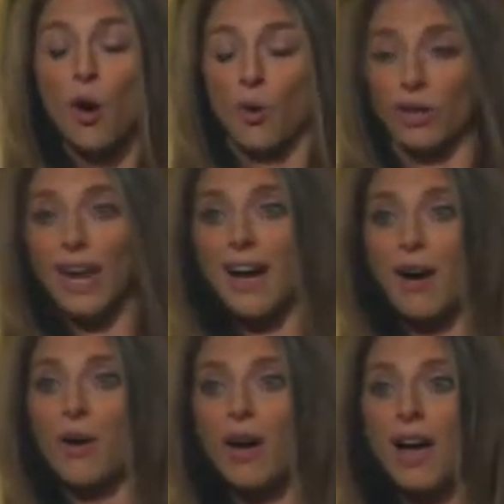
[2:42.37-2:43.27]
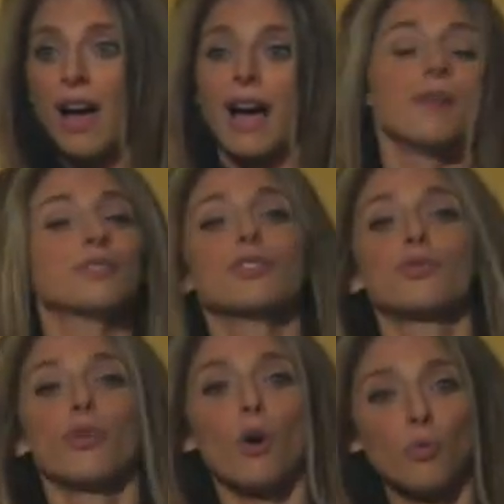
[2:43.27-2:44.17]
Well, now I was this
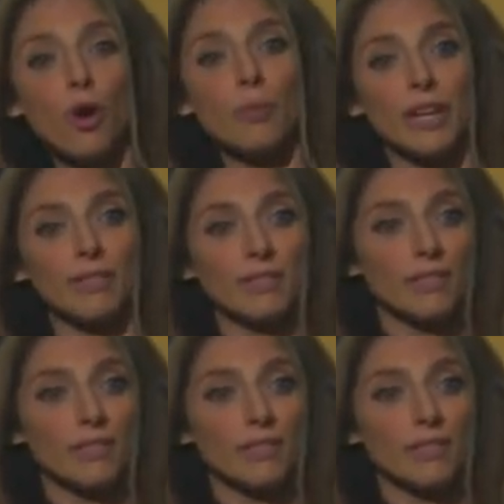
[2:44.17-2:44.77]
grown woman,